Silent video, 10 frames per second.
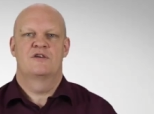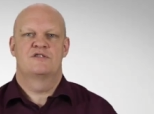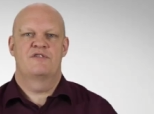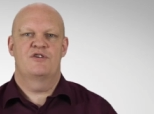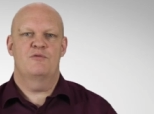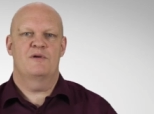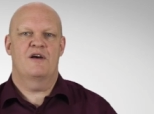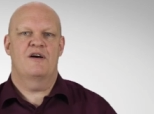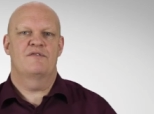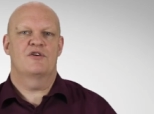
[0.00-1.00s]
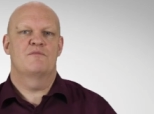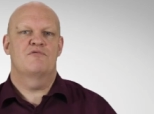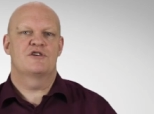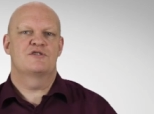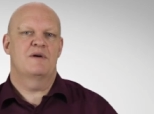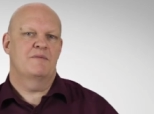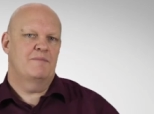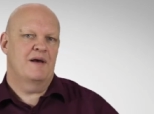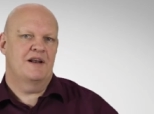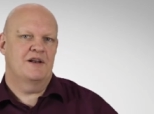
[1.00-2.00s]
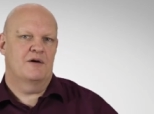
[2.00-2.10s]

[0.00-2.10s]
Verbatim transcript: To the human eye, the compression may be barely